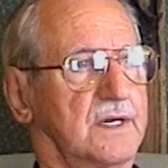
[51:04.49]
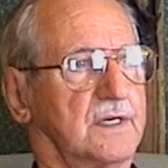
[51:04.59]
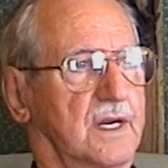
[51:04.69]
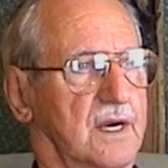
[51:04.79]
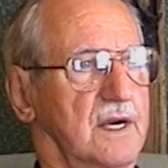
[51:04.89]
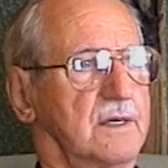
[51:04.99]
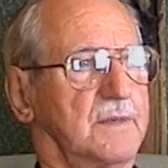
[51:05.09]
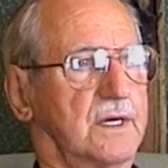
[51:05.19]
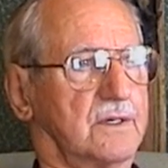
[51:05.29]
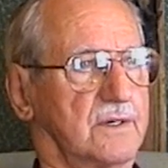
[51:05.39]
men carrying
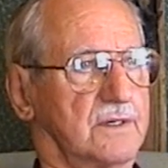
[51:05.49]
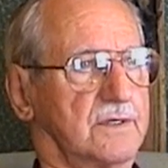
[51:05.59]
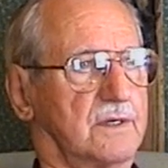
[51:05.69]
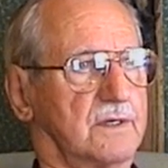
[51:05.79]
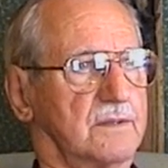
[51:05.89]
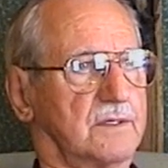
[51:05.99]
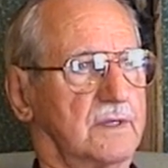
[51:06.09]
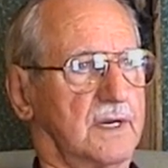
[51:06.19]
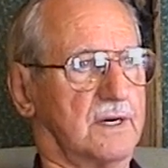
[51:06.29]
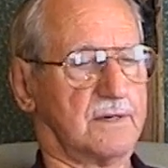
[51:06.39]
me across on
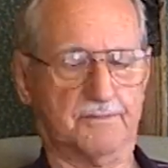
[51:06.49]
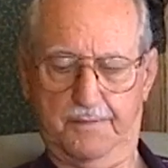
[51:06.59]
the litter.